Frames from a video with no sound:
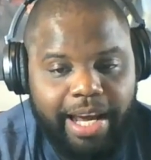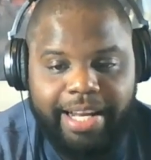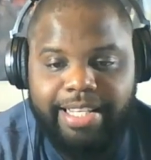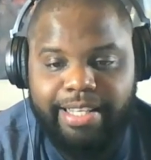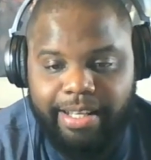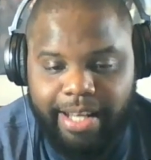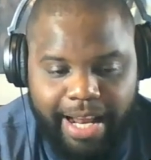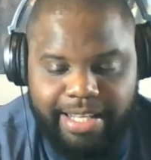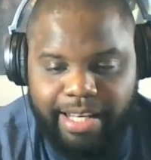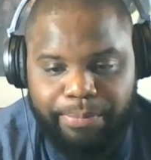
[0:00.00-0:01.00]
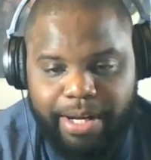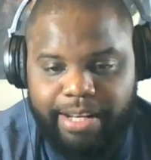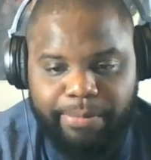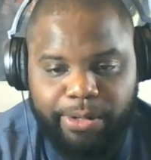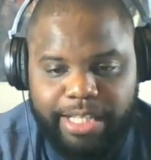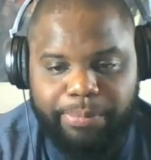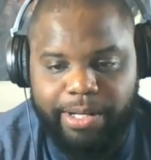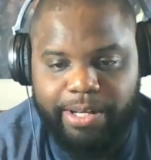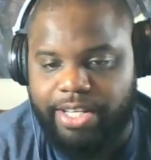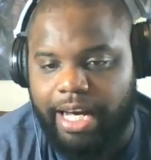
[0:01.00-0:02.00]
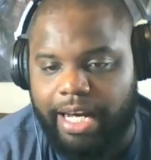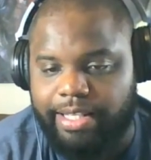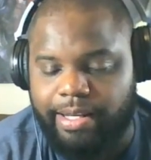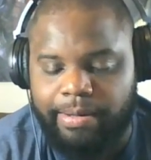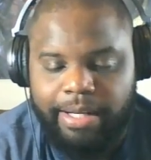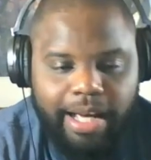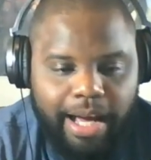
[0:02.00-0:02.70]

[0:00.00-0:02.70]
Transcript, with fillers: and it's a it has a competitive multiplayer side. So